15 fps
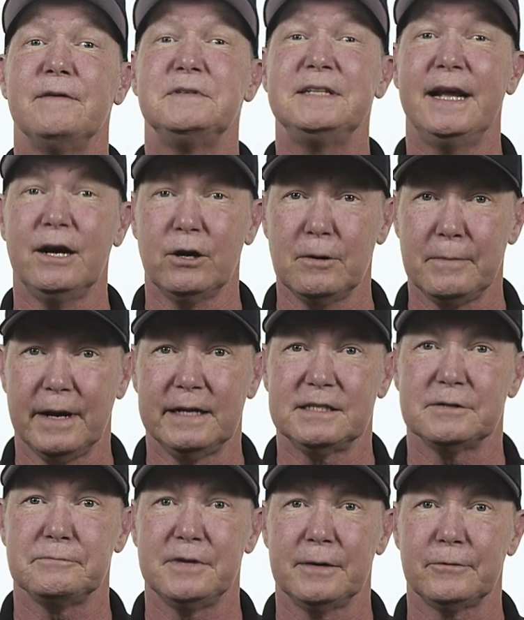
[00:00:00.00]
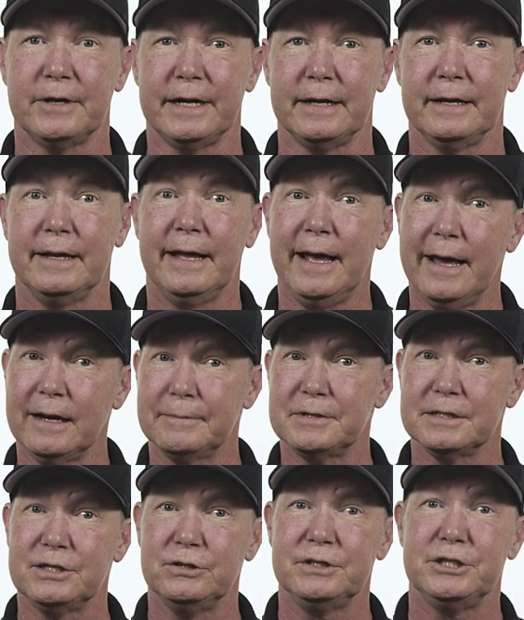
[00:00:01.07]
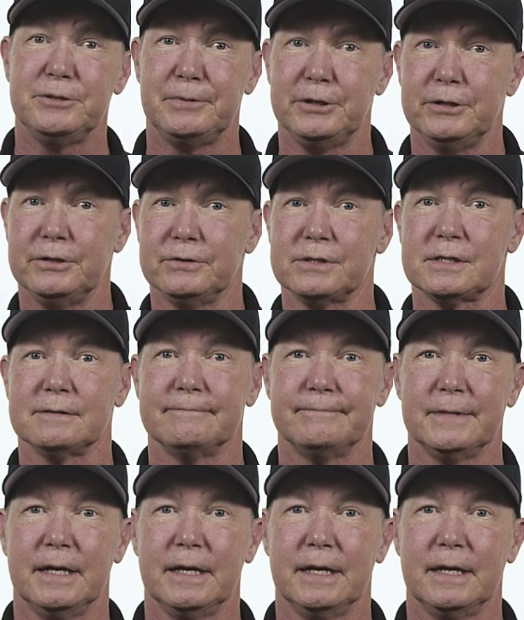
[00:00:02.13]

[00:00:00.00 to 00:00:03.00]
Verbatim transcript: terabytes of memory and up to two GPUs.